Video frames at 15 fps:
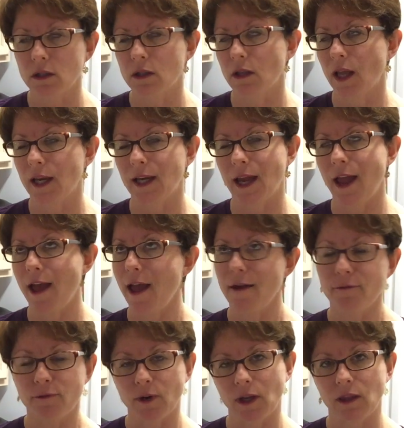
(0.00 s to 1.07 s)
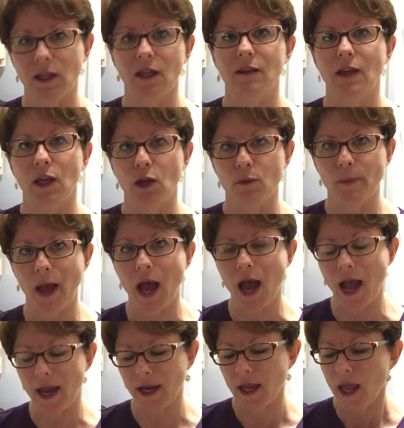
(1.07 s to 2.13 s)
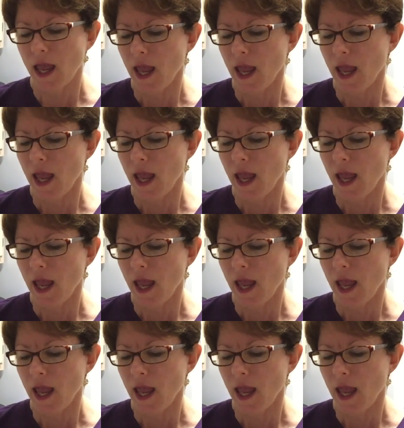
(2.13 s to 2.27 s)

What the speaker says: to like everything that you buy.